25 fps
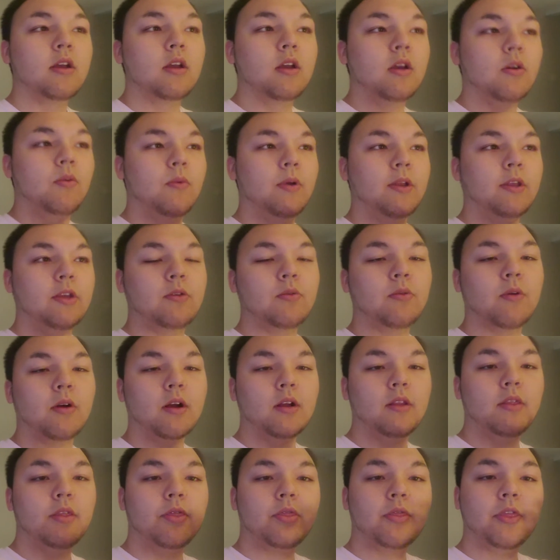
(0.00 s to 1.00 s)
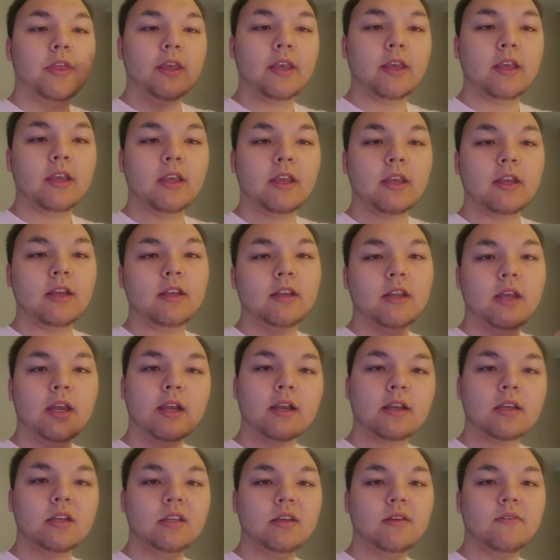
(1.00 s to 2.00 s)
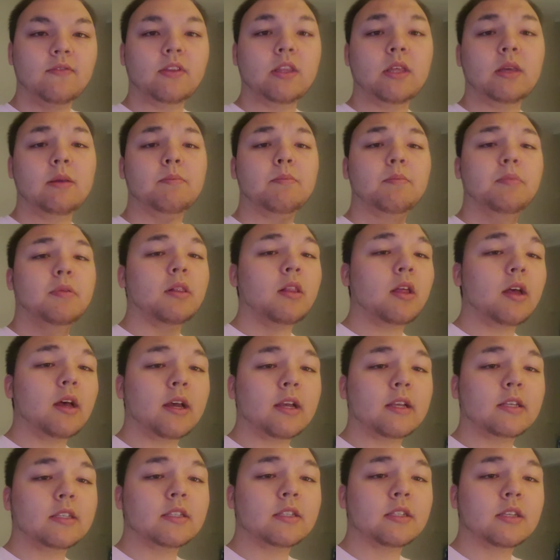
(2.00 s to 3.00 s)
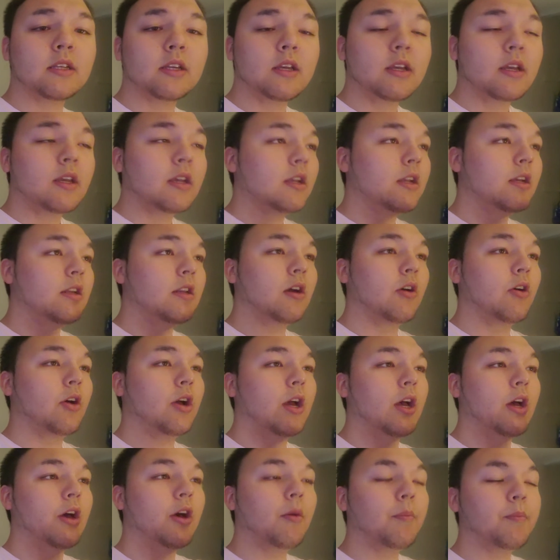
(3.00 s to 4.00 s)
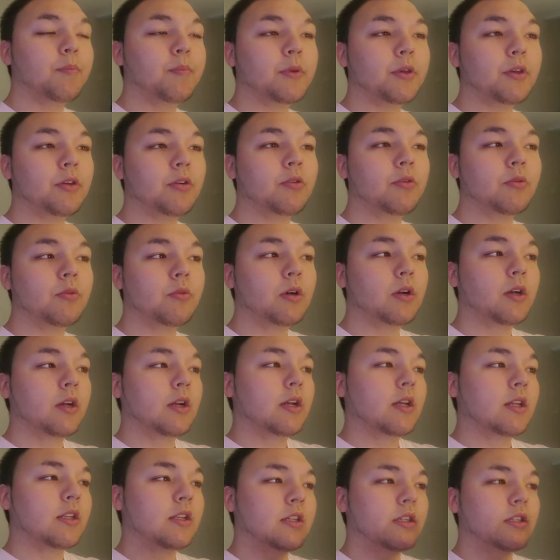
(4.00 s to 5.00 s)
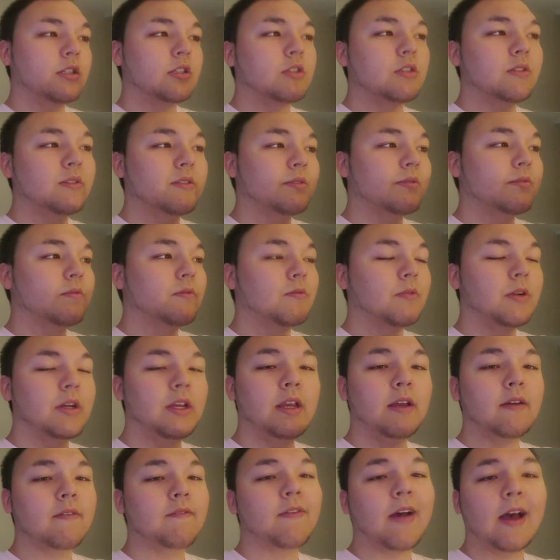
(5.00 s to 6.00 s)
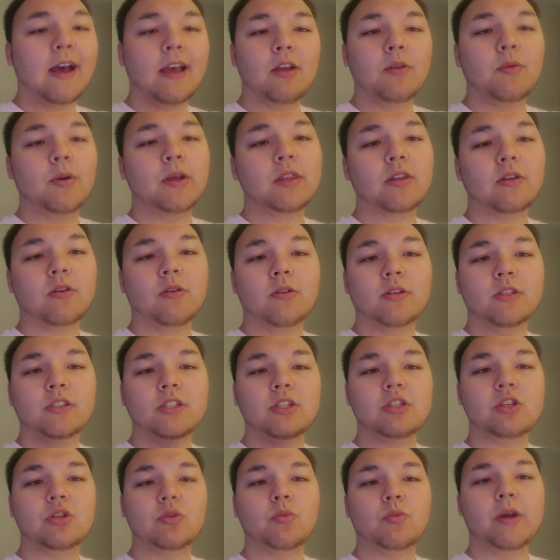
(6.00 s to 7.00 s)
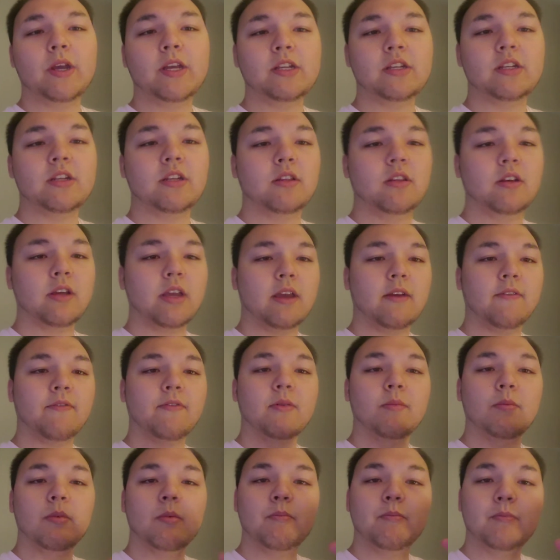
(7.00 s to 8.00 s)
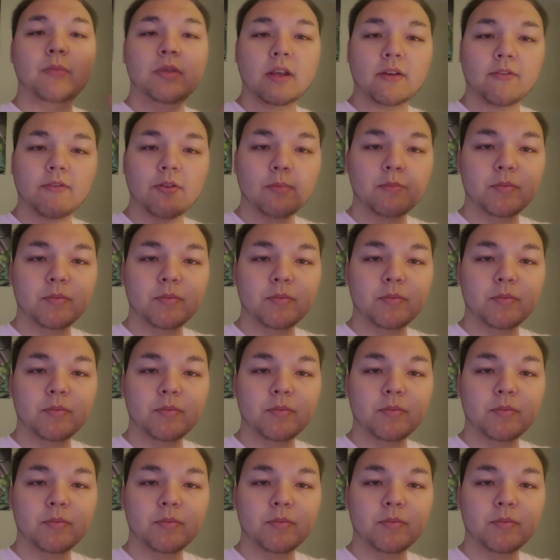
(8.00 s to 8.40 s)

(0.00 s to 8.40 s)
when you aren't thinking negatively. Plus, help you just reevaluate the whole situation, look at it from a different